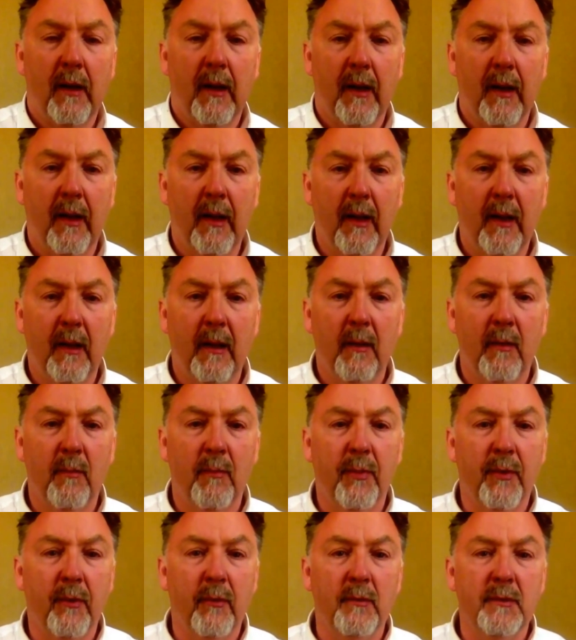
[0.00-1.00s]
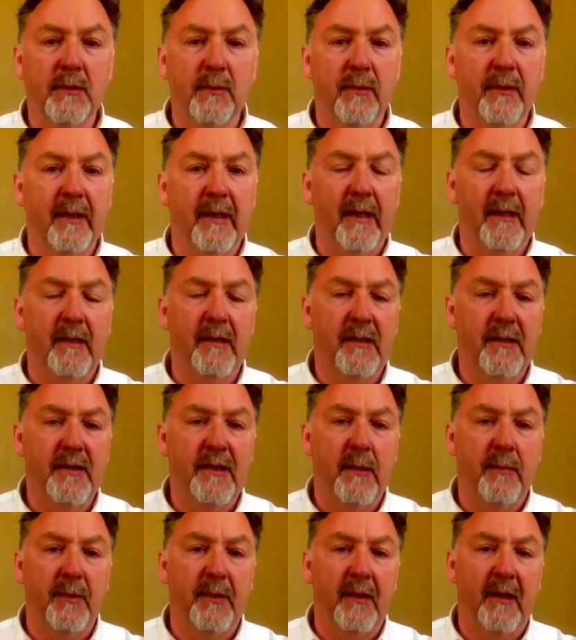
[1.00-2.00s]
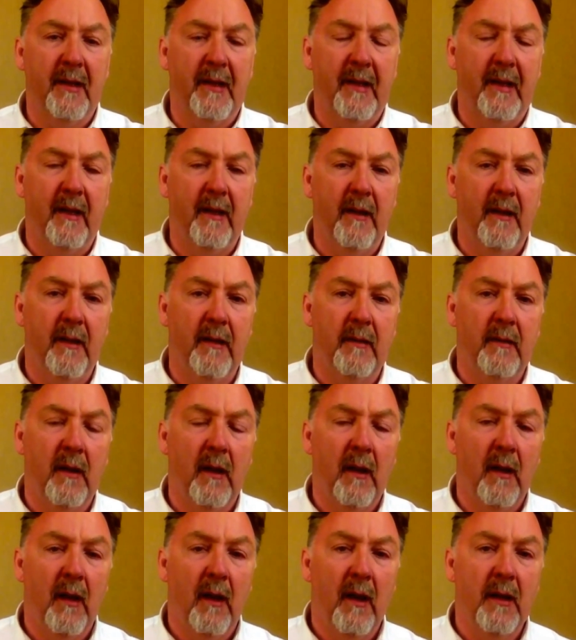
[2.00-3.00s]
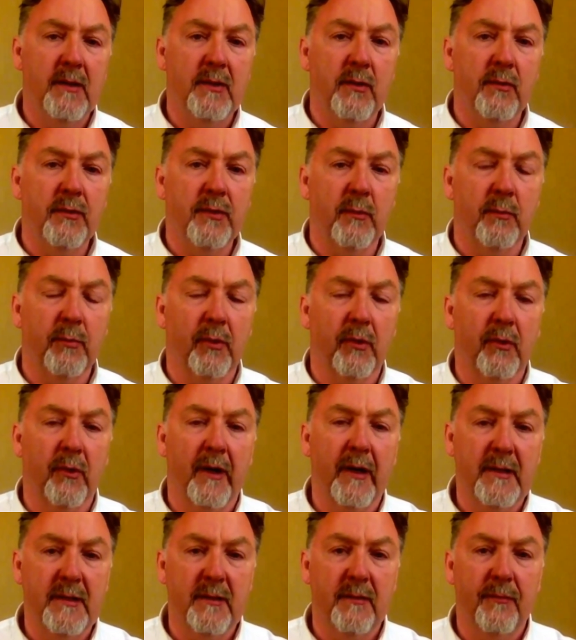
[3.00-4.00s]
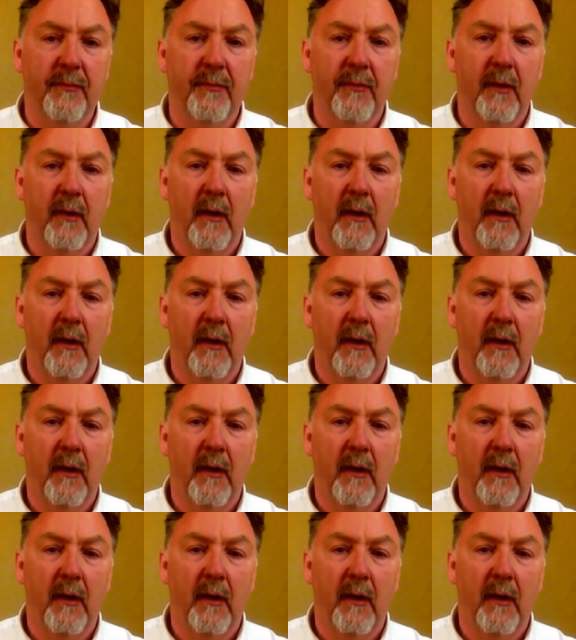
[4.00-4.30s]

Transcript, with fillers: Uh, but also in, in, the shape of Danny Kinahan, a social progressive